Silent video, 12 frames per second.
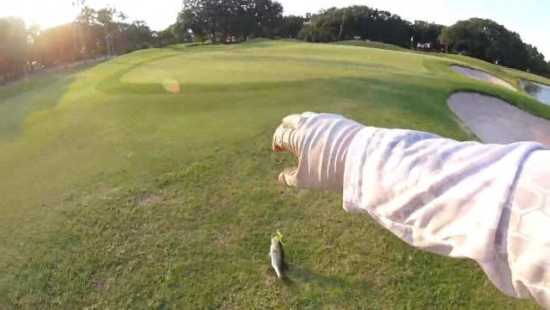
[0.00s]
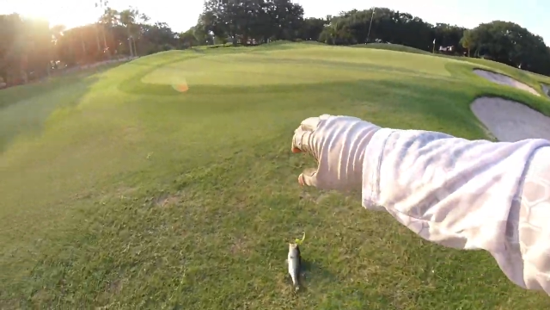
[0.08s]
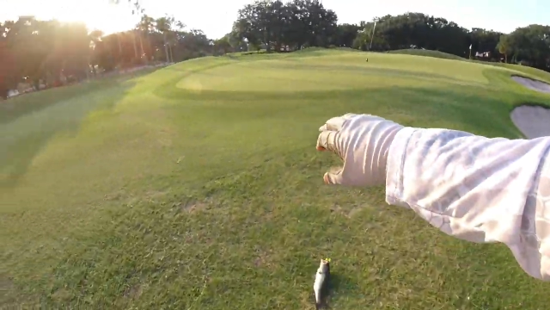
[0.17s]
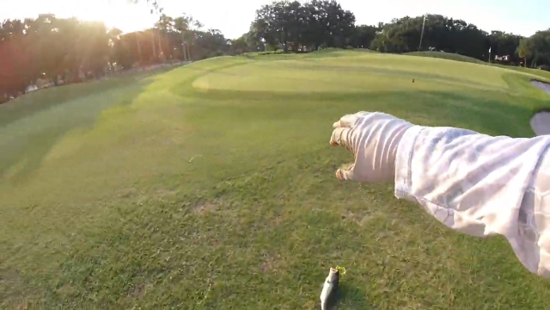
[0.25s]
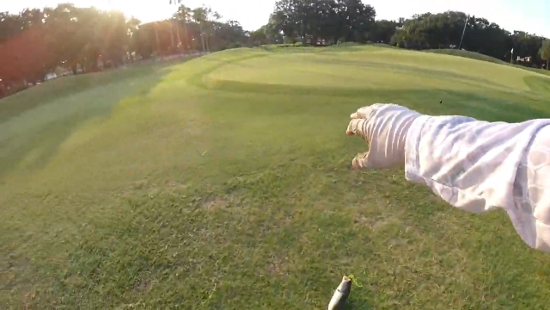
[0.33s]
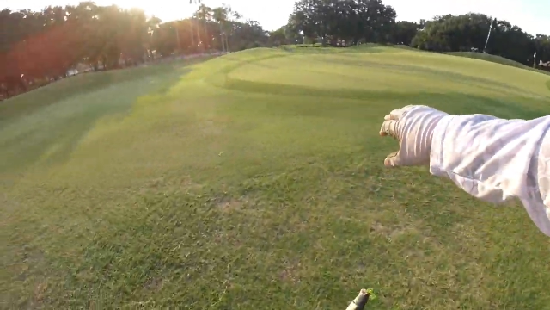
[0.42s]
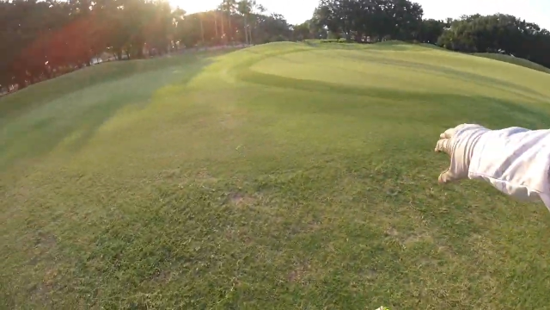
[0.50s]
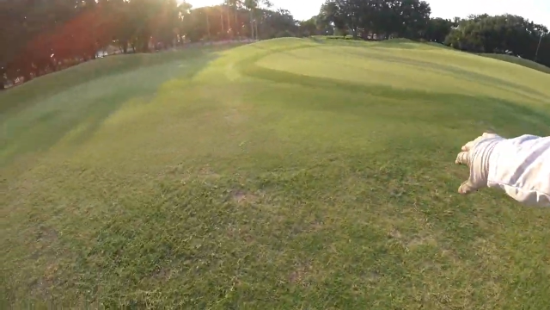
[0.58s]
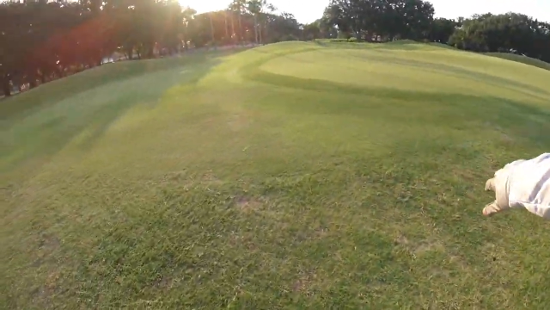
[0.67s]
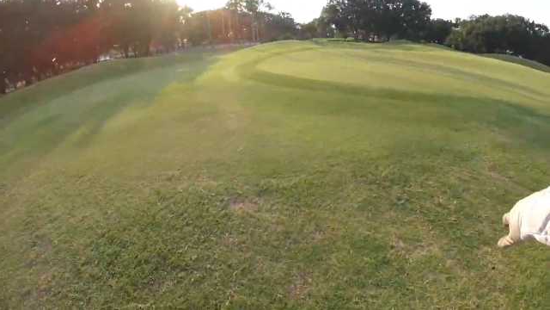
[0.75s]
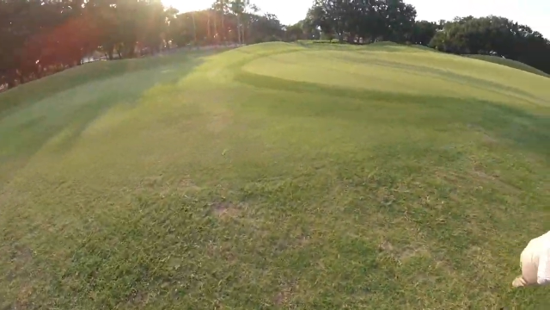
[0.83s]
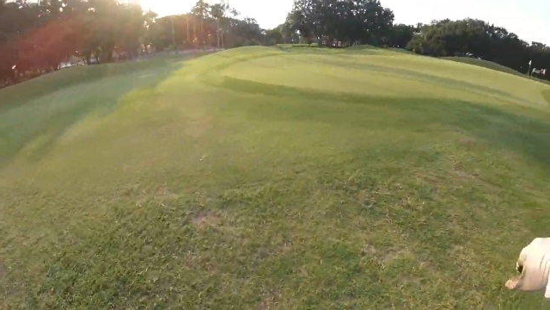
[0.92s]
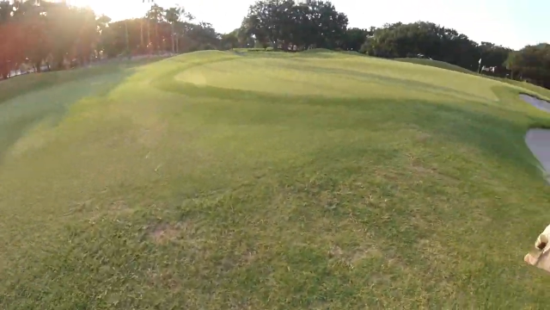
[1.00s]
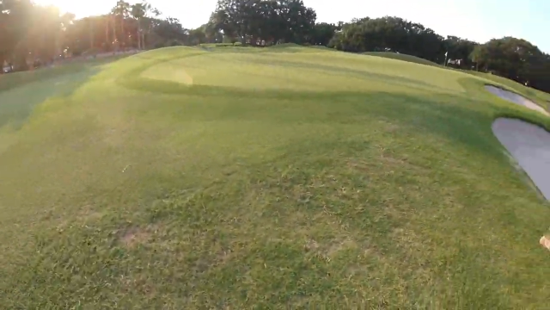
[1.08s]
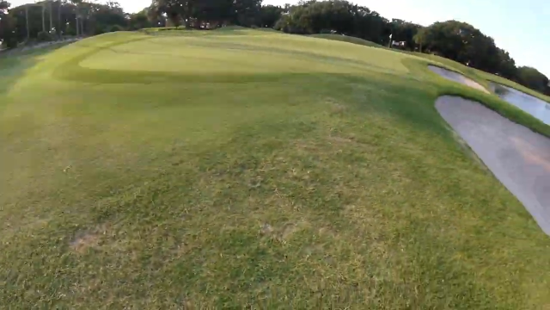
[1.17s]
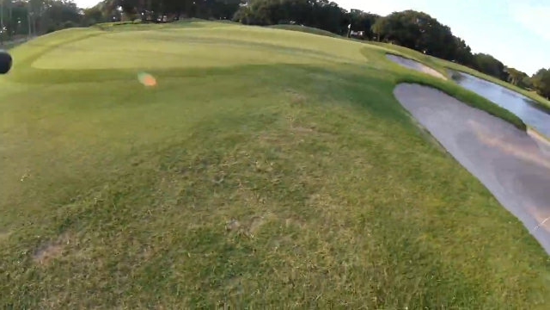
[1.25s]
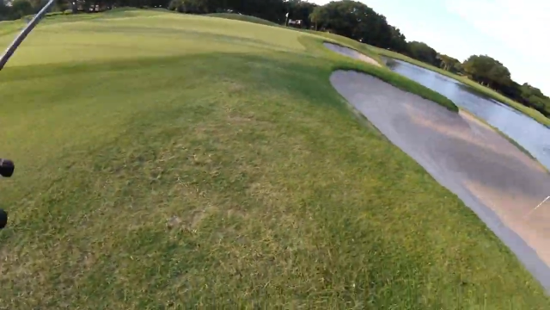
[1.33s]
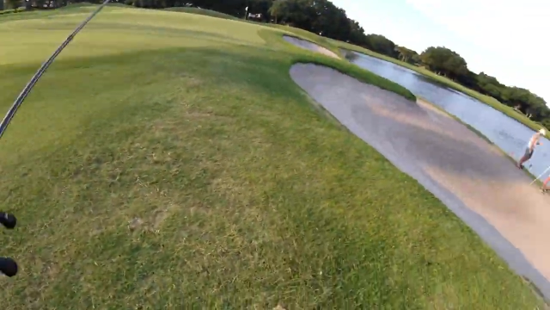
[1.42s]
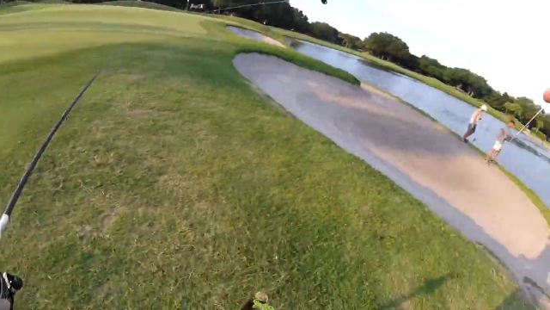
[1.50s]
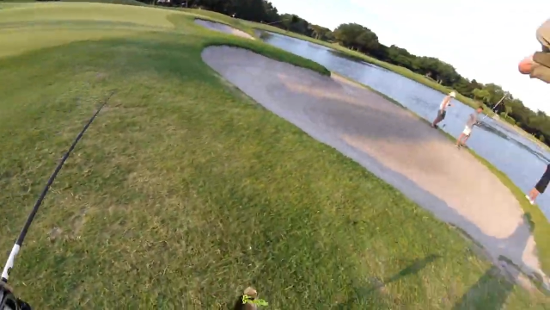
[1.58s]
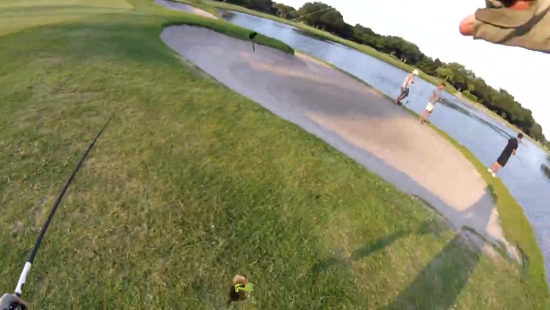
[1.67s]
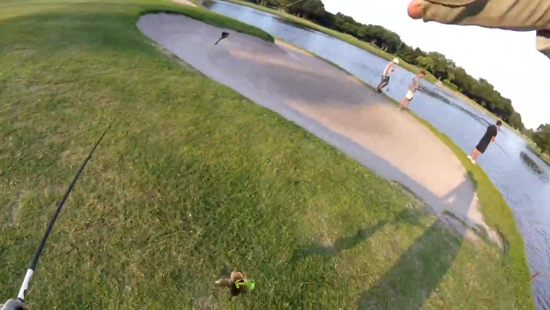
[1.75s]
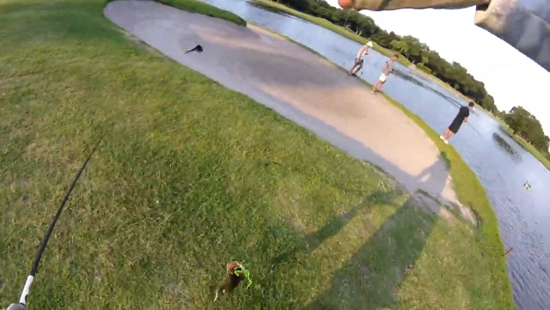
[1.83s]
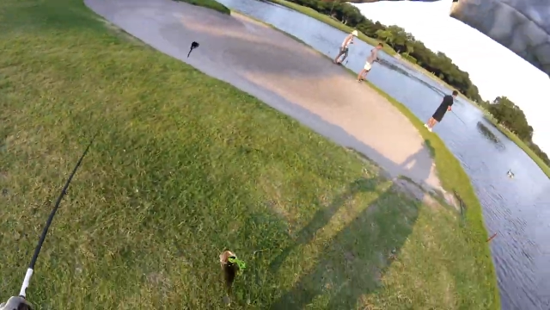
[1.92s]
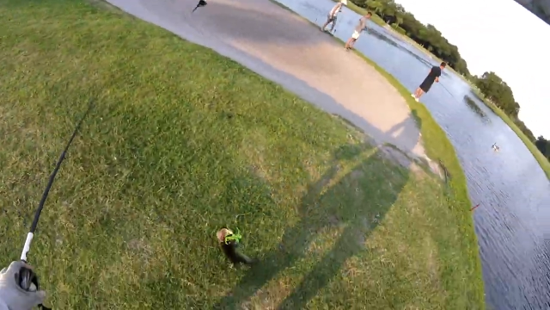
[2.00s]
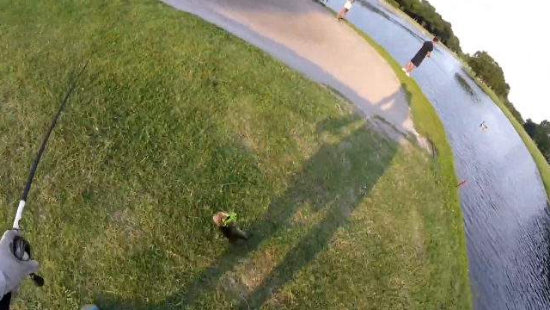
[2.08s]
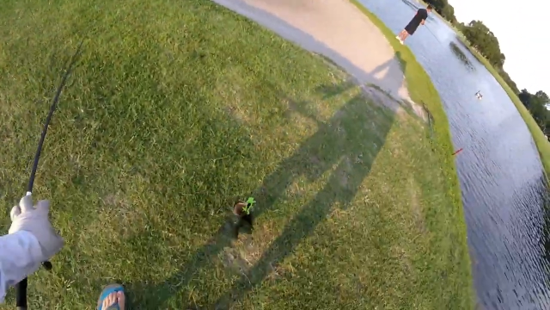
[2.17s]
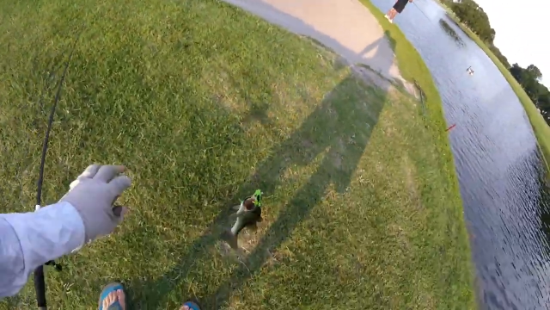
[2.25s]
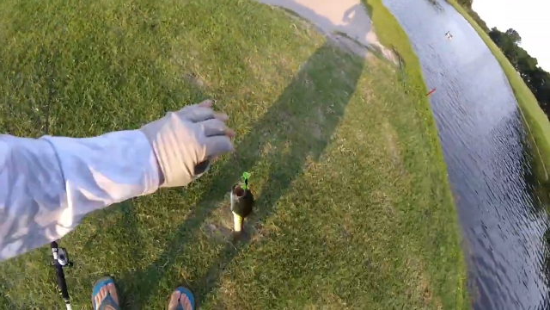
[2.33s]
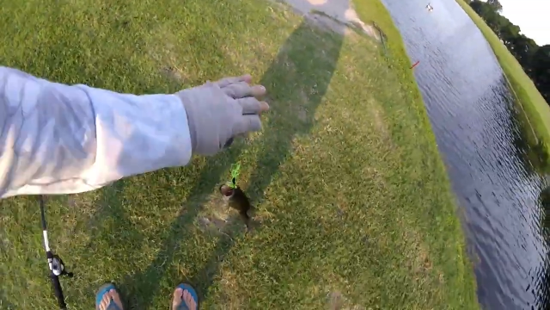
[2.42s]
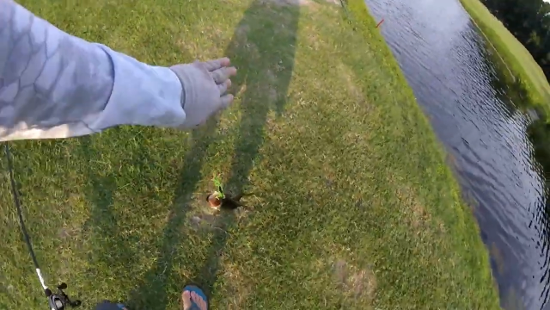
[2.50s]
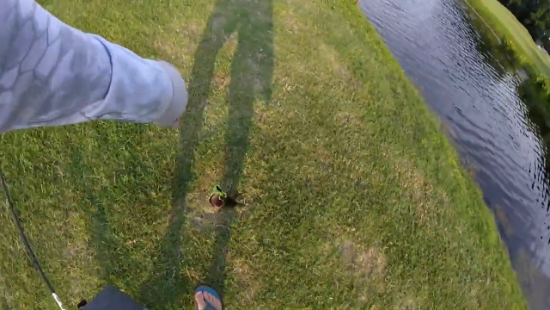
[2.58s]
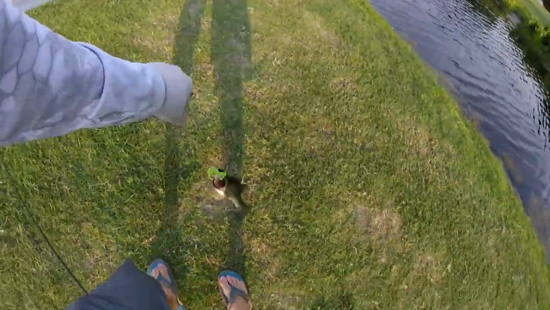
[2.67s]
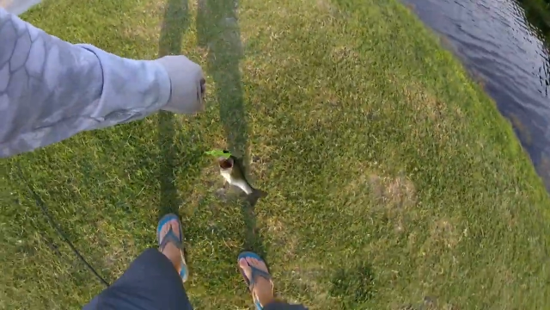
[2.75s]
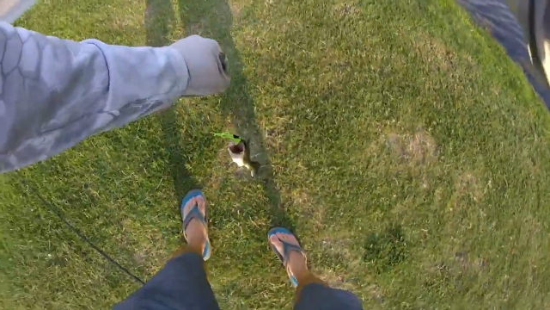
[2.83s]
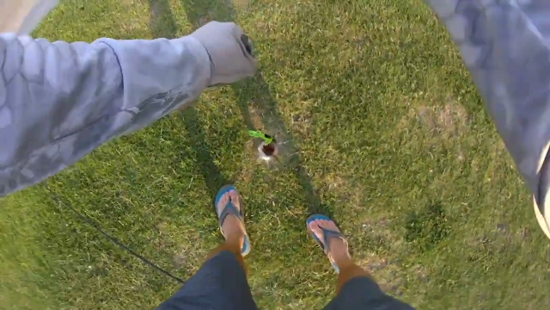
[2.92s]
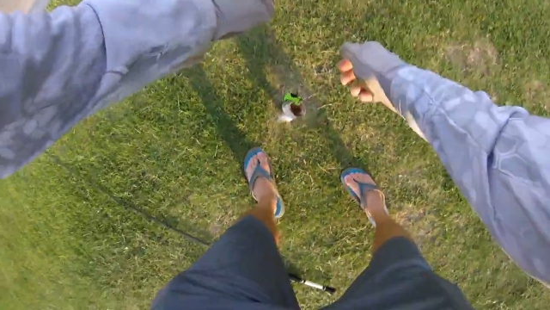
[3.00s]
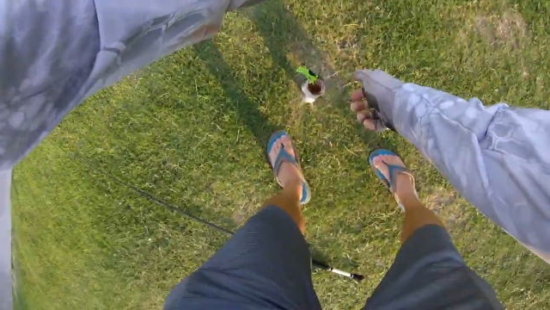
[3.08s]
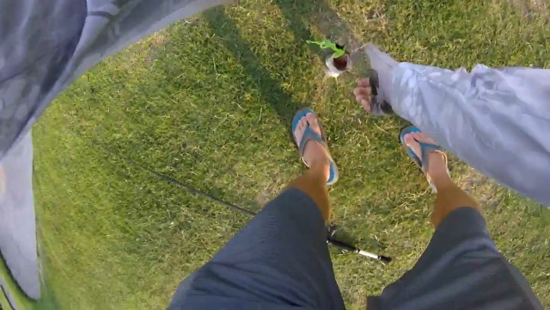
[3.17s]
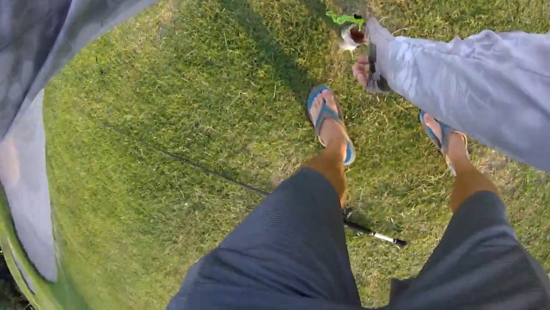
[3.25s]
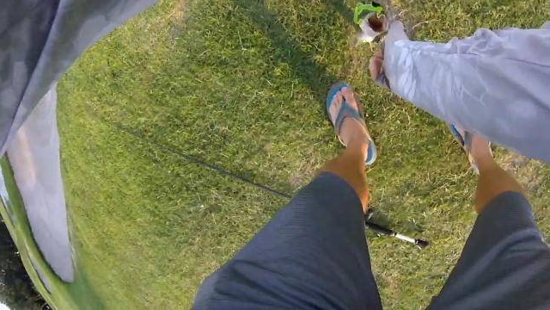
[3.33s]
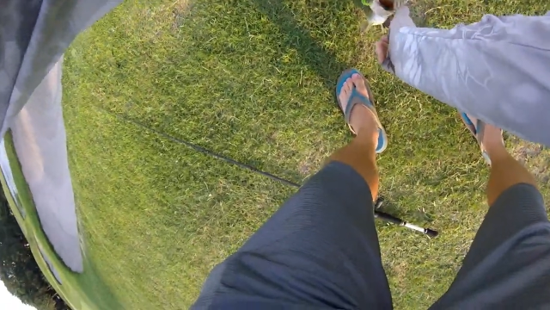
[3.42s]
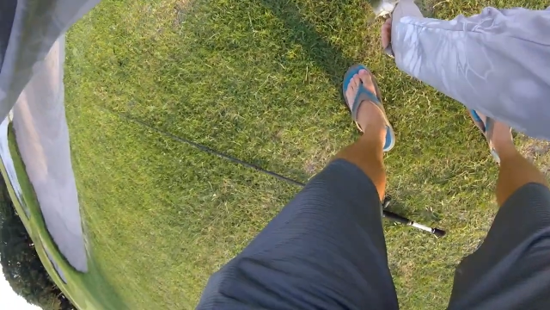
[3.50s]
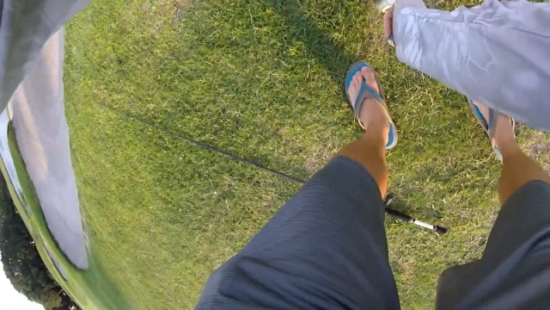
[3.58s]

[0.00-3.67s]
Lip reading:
No face is visible, so there are no lips to read.